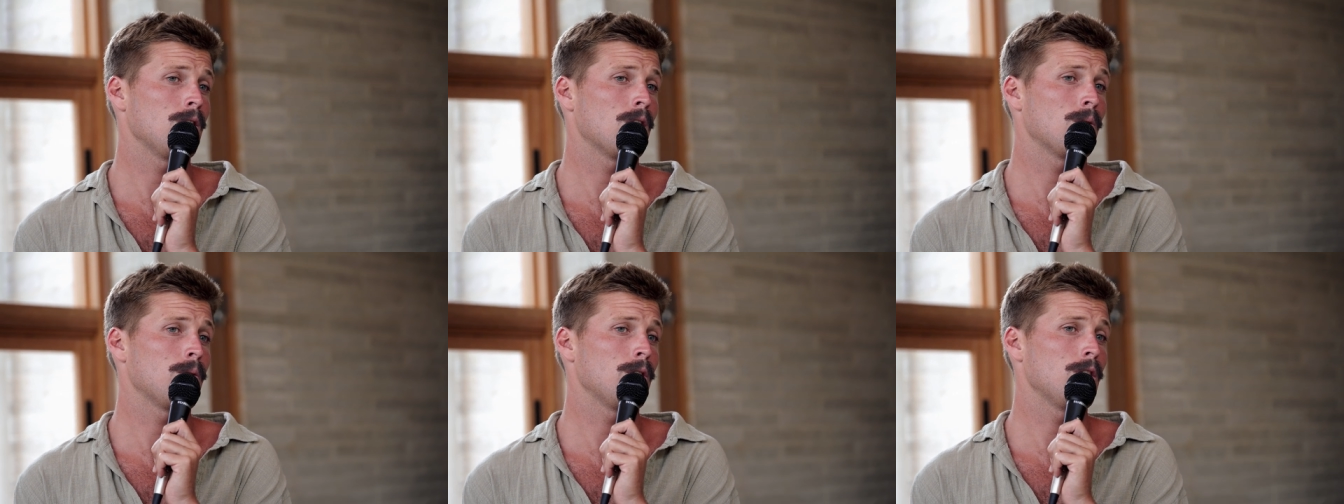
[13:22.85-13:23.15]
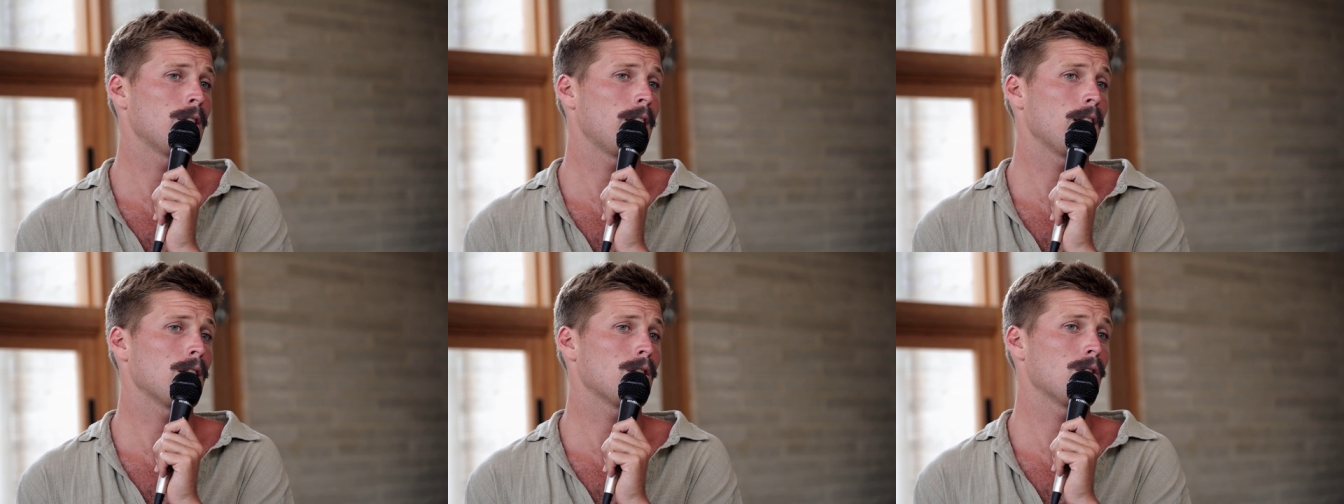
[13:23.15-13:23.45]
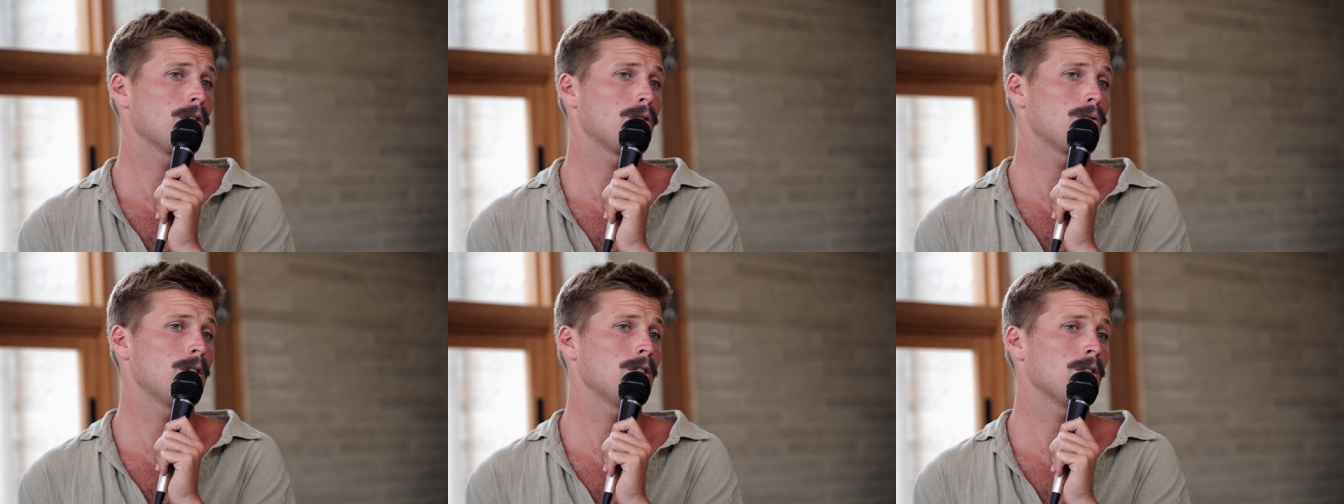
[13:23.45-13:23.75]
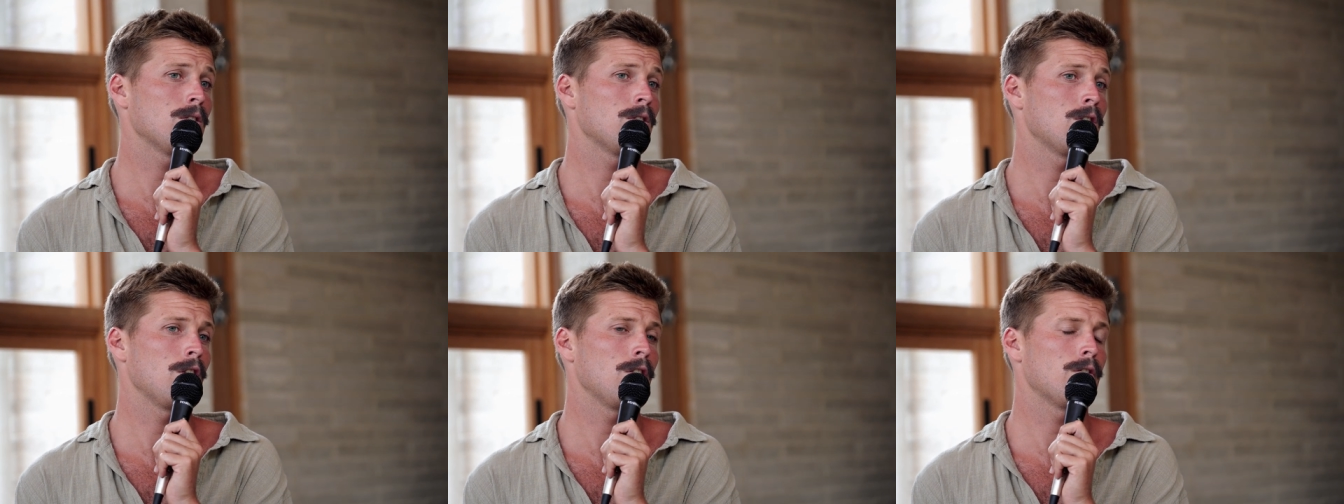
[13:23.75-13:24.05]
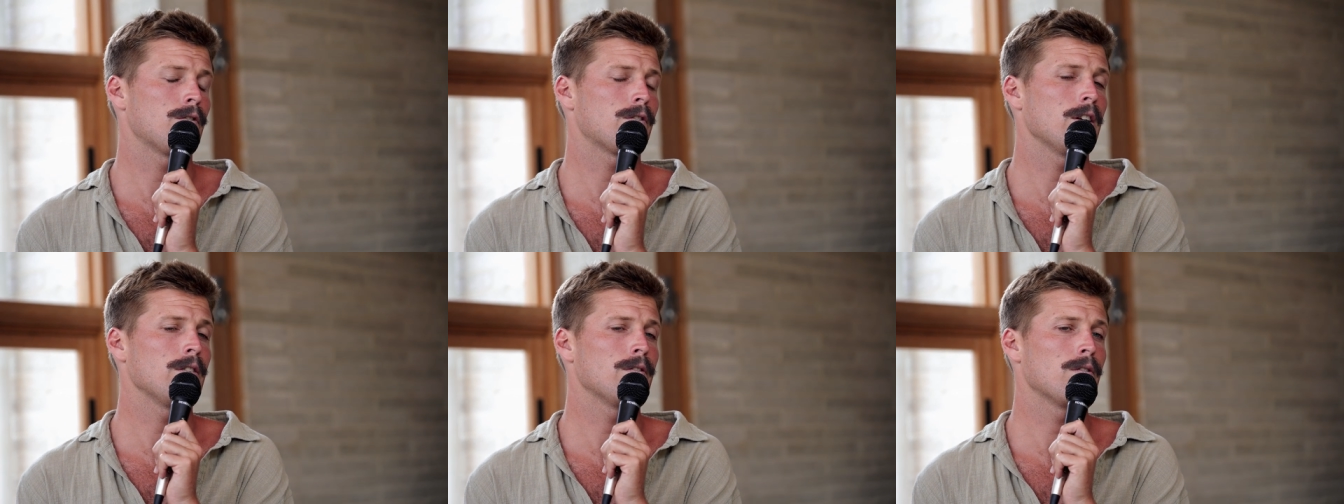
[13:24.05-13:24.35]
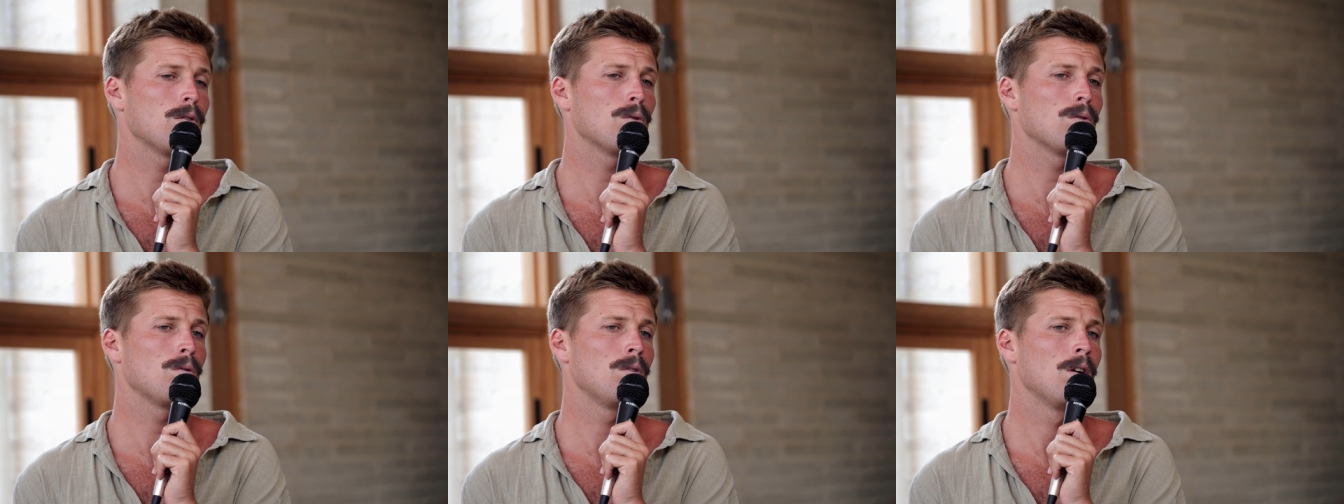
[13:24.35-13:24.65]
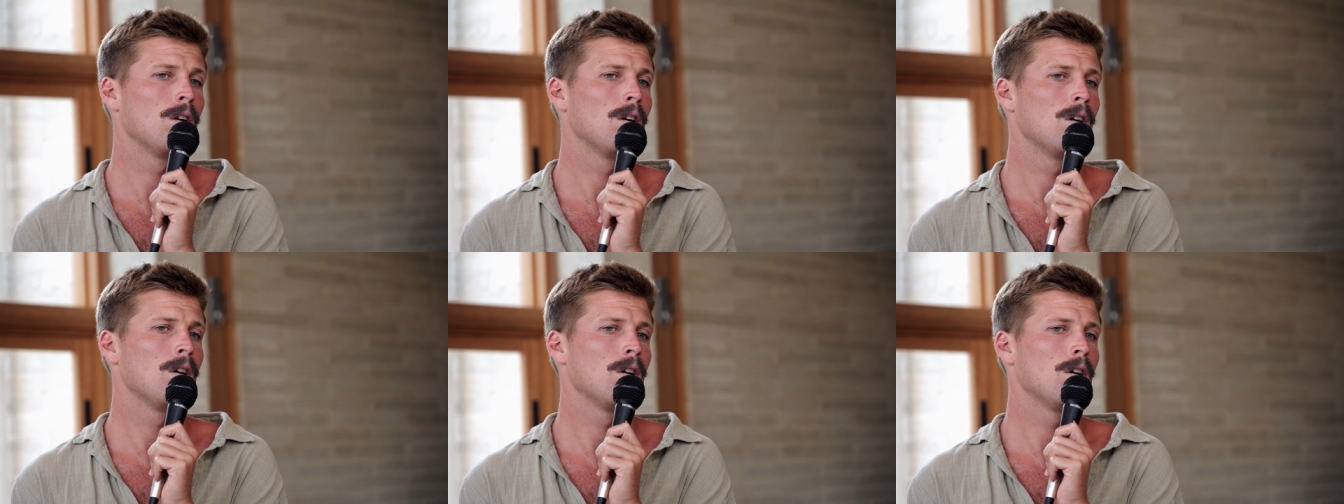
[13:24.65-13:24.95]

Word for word: You know, when you take those risks and you free fall,